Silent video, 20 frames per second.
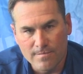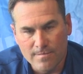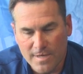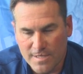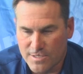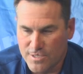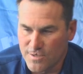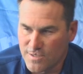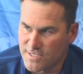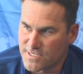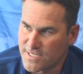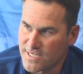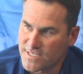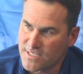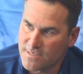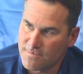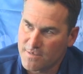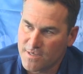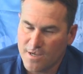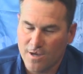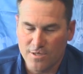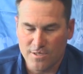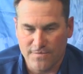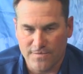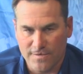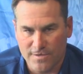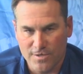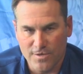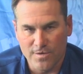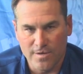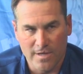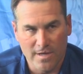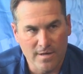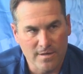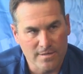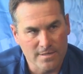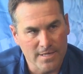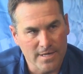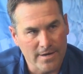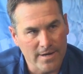My two assistants have been coaching for 2
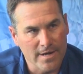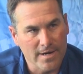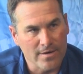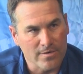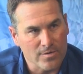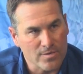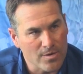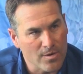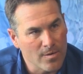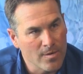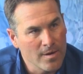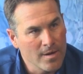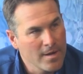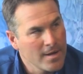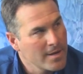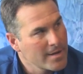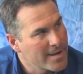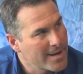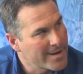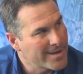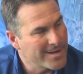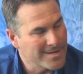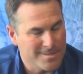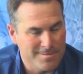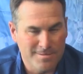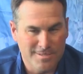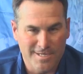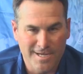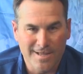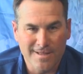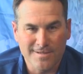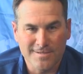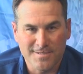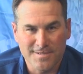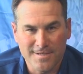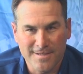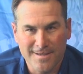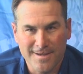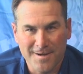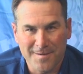years and they're here, so kind of got some
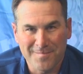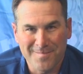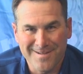jealousy there.